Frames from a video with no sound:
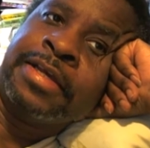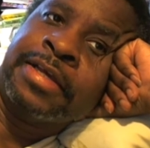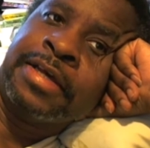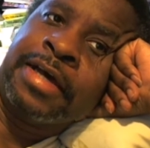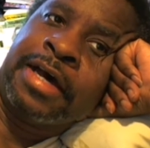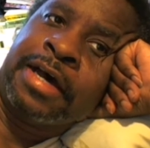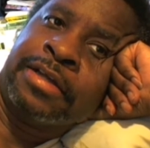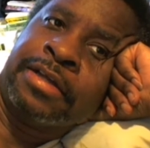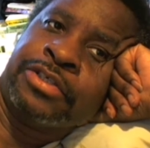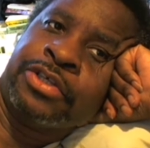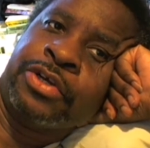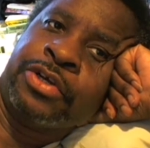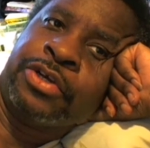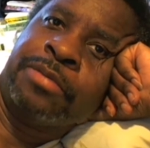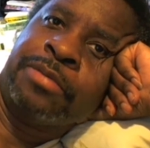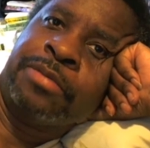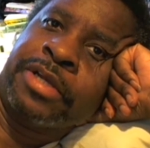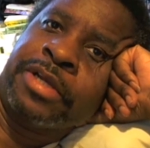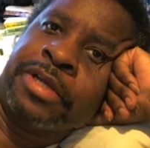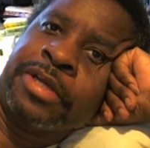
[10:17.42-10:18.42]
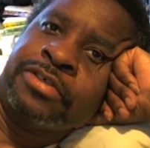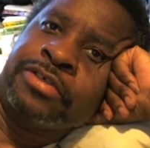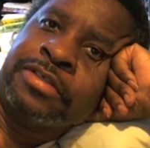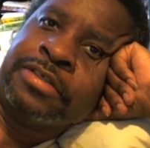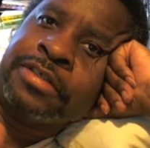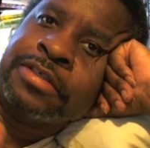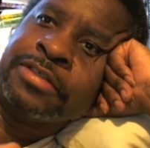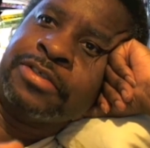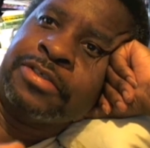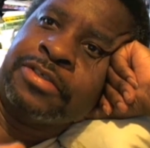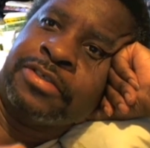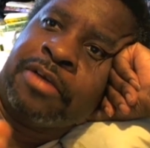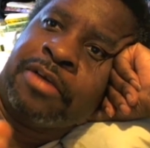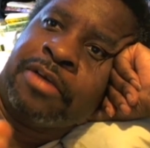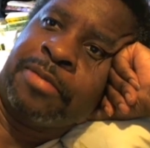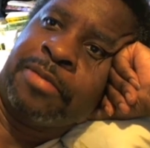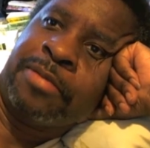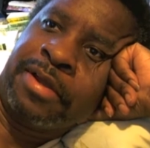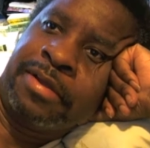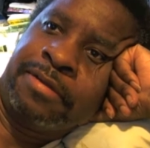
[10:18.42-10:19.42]
I'll show you the pictures and talk
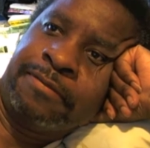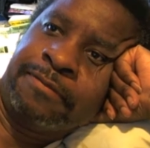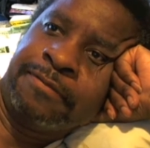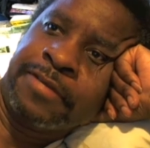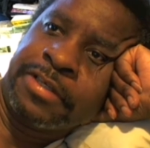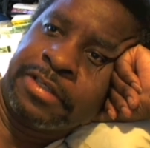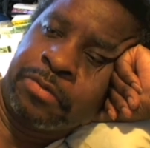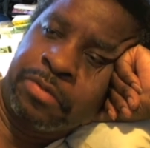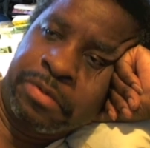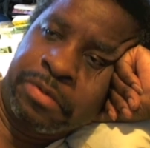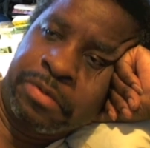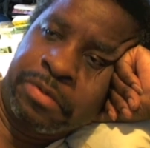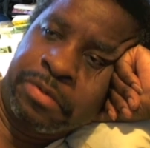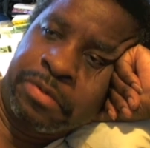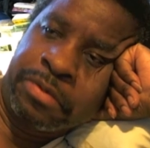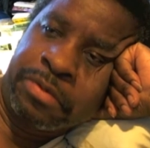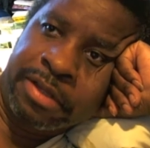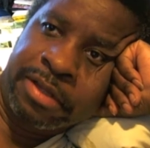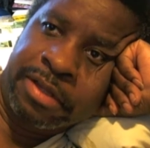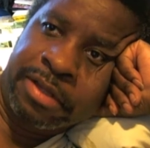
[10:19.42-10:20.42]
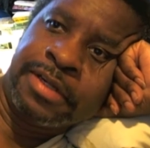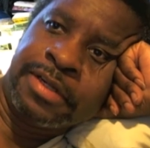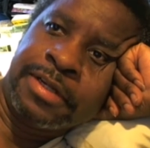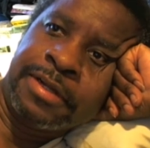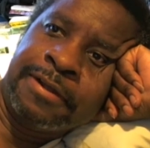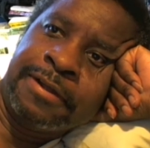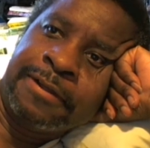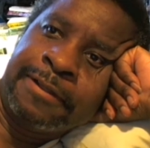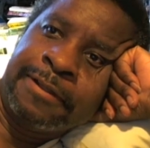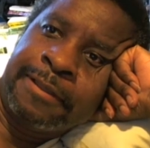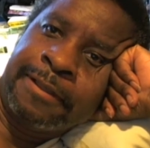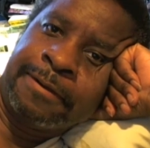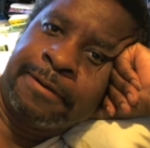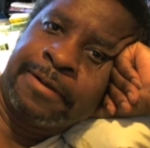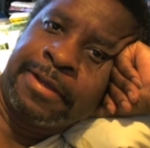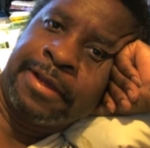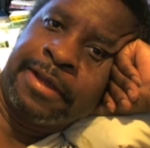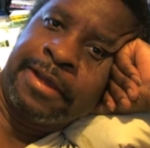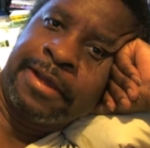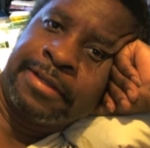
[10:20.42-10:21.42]
about my visit with my brother,
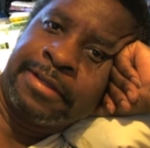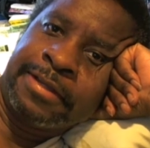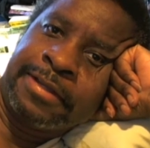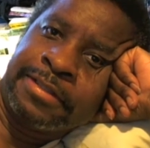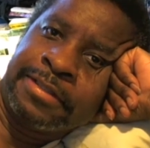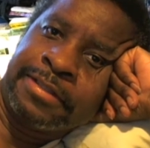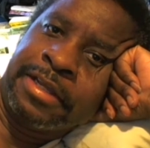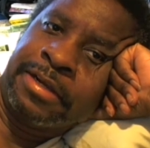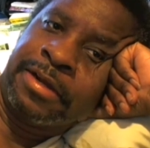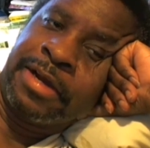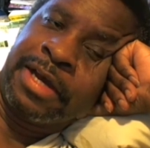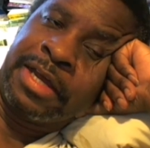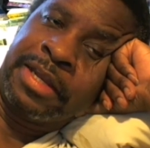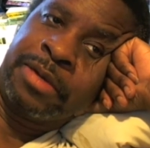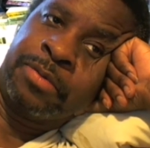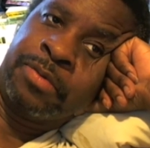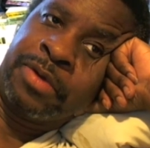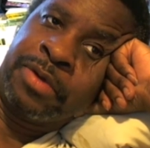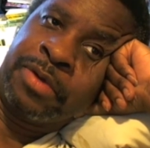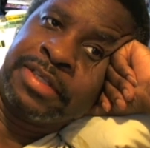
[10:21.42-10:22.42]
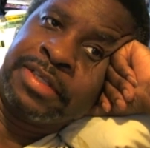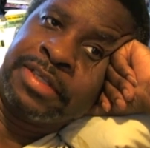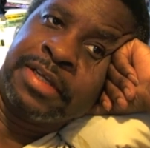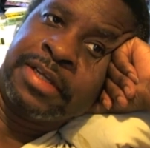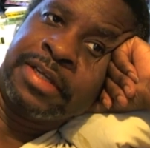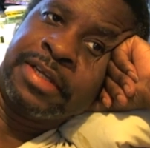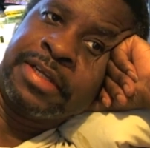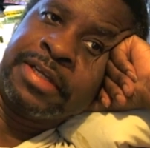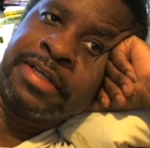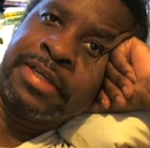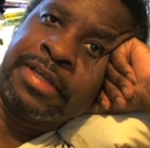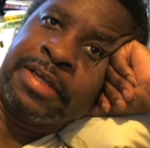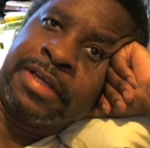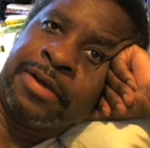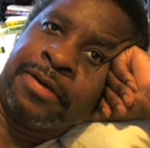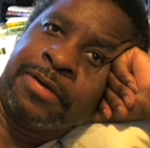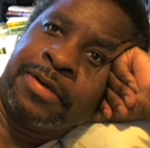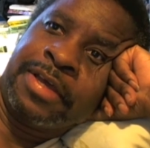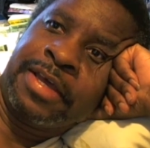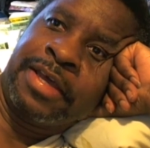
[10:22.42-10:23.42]
okay, and let you know how that went,
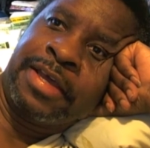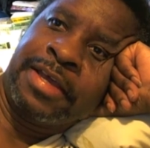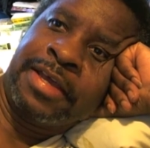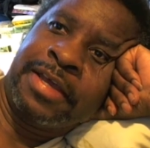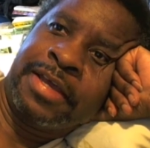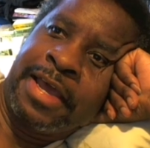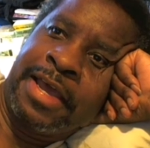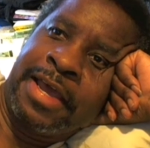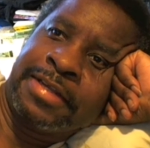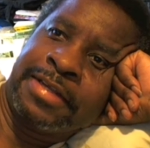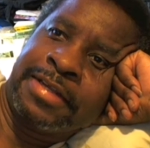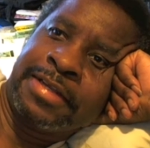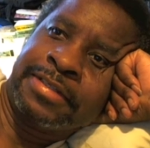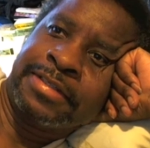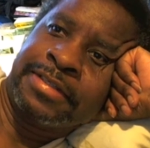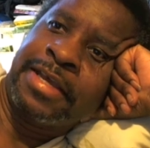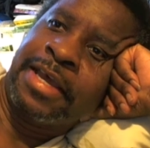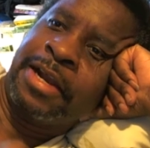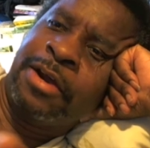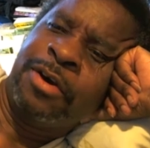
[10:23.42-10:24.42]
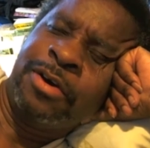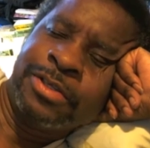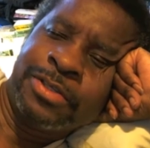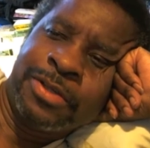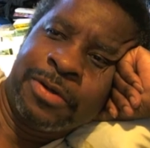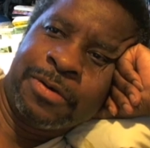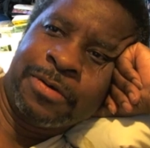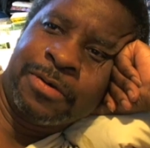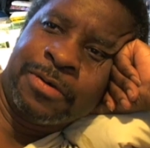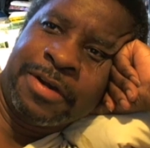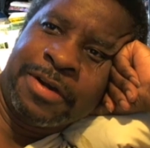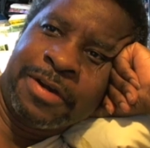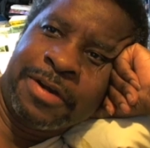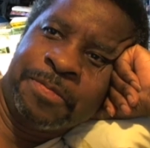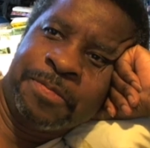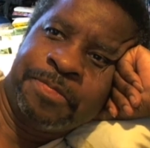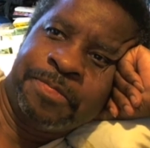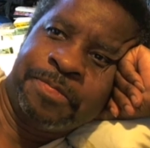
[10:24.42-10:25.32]
okay. And also,